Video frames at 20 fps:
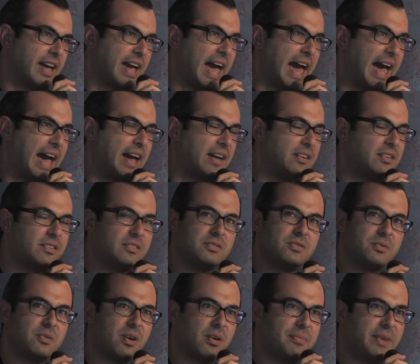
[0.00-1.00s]
add
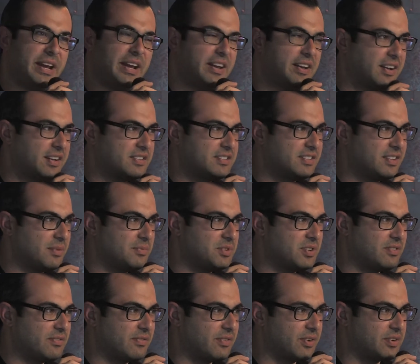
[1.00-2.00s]
to our media
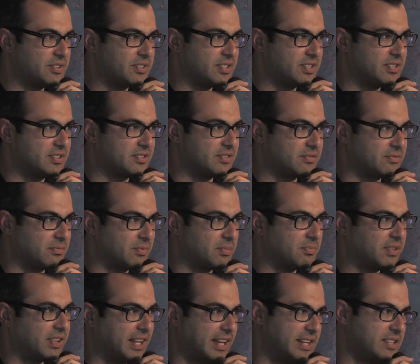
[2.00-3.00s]
consumption versus
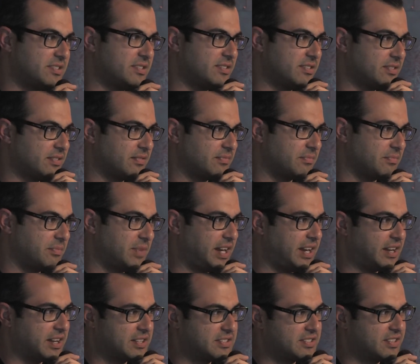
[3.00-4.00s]
replace
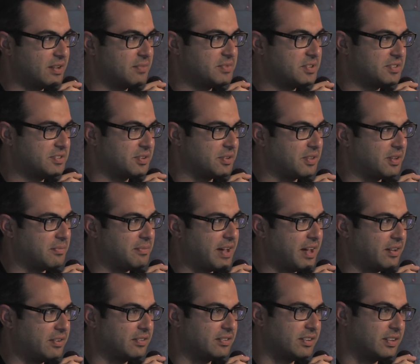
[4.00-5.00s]
media consumption, so the
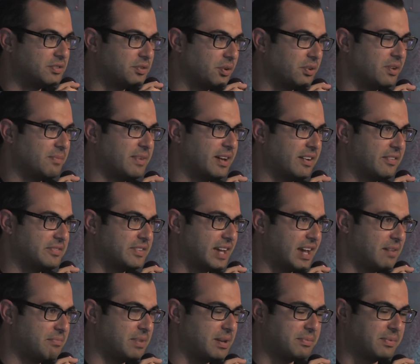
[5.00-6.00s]
amount, the total amount of
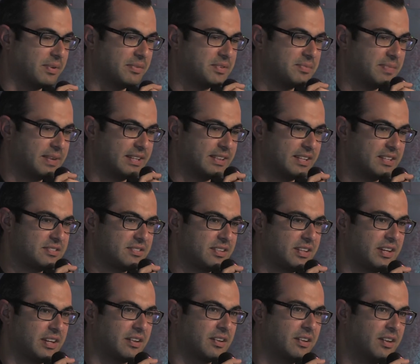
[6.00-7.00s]
time people have spent
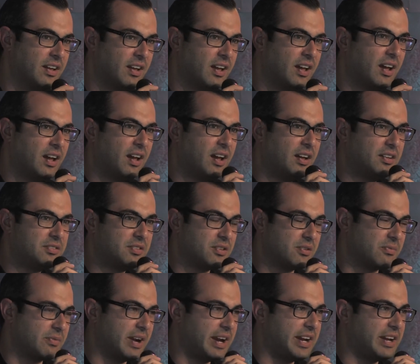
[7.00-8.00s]
listening to
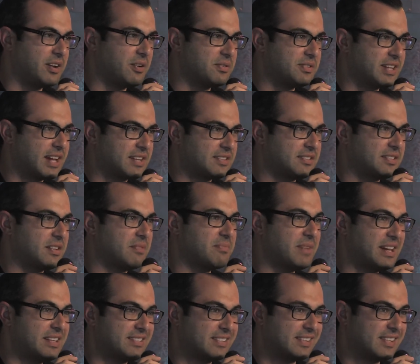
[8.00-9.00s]
the radio has actually
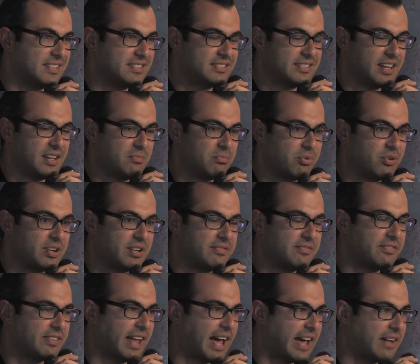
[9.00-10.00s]
amazingly stayed pretty
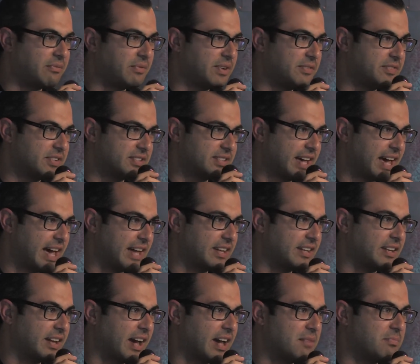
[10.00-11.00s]
flat. We've just
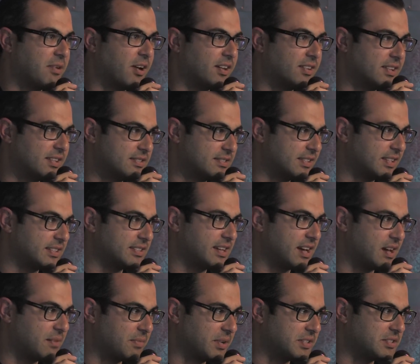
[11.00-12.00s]
added iPod listening
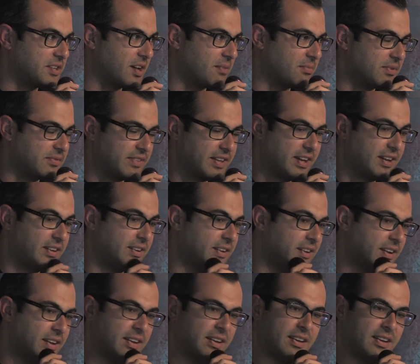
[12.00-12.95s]
time on top of that.